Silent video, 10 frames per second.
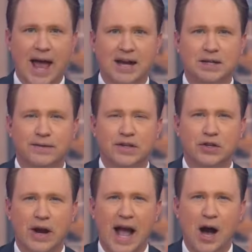activists
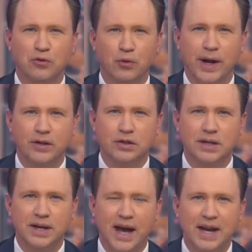are outraged
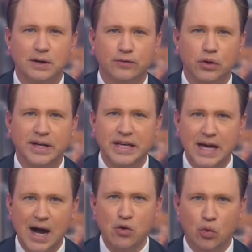tonight over a
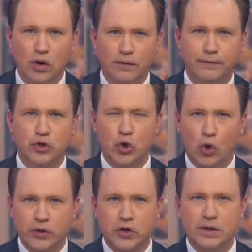young wolf
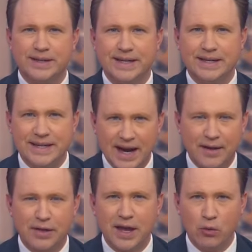tortured to
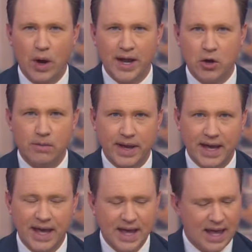death in Wyoming.
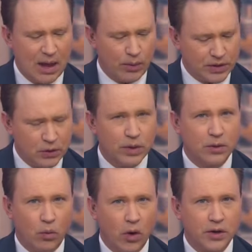And we do want to
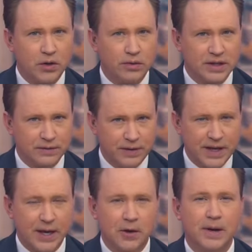warn you, this
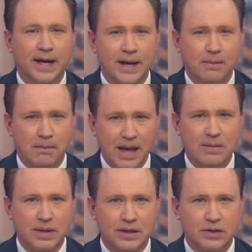video may
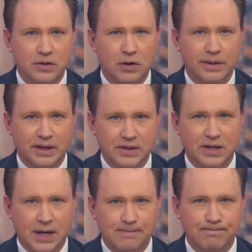be disturbing to
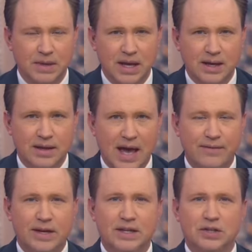some. The
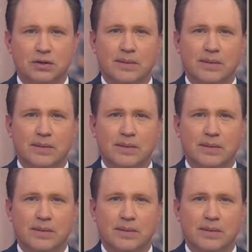advocates are